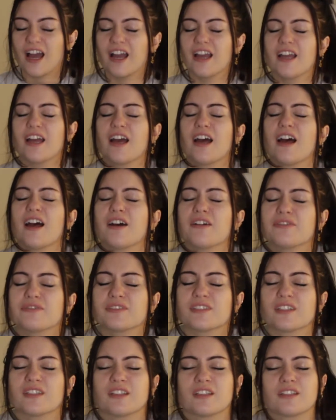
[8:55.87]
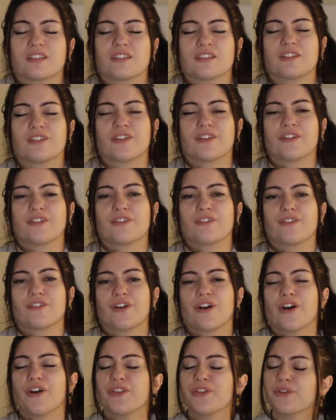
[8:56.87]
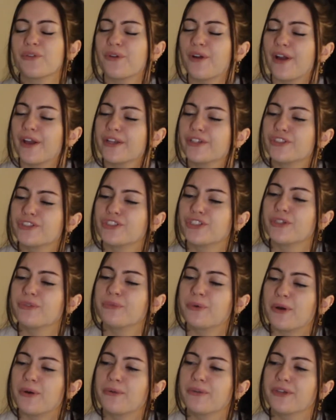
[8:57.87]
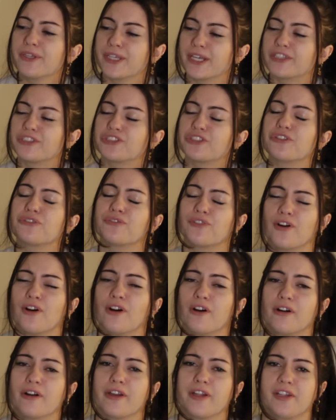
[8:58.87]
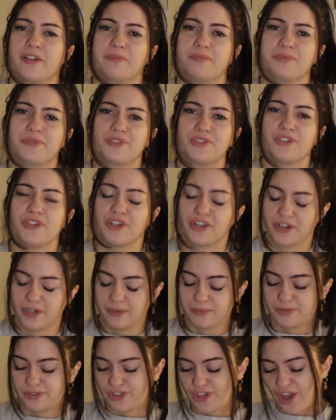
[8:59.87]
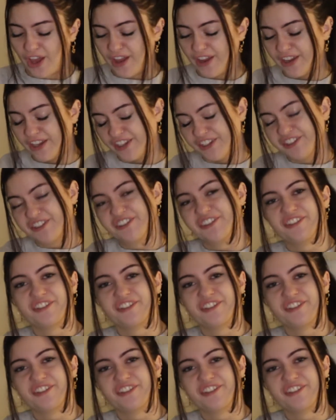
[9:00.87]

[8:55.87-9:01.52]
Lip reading: I have to let her know. Otherwise, she won't catch the vibes. You know what I'm saying?